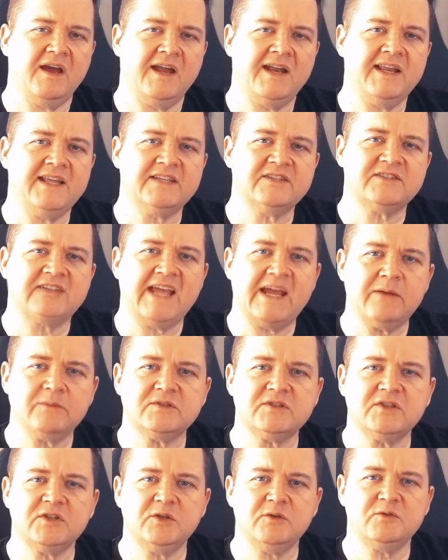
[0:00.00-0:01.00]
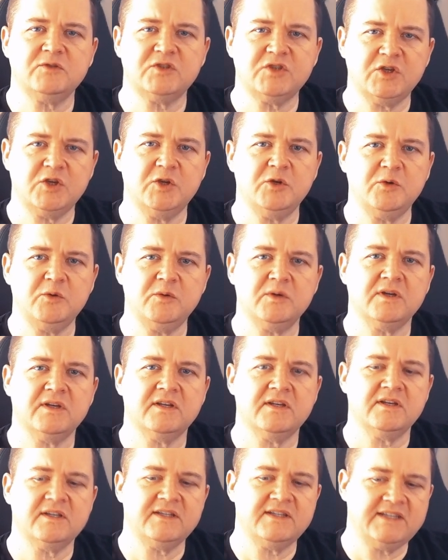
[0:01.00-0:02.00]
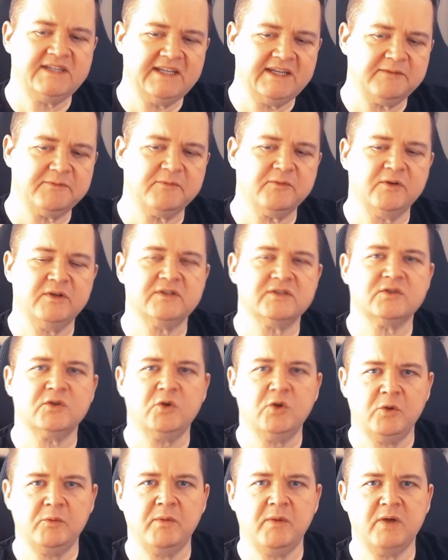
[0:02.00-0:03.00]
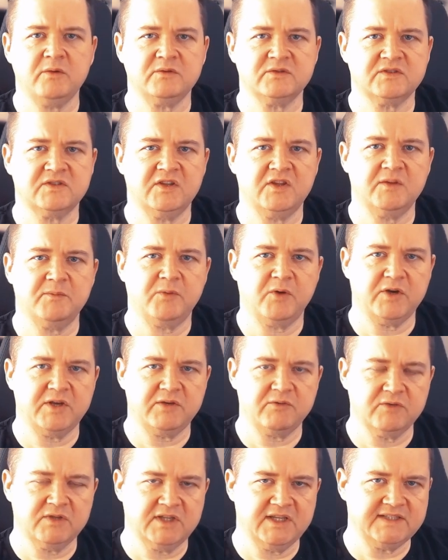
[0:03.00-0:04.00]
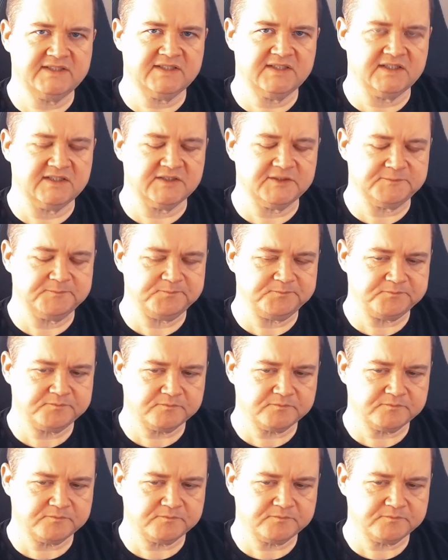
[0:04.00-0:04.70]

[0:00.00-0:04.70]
and it's down to two different hormones that the body releases.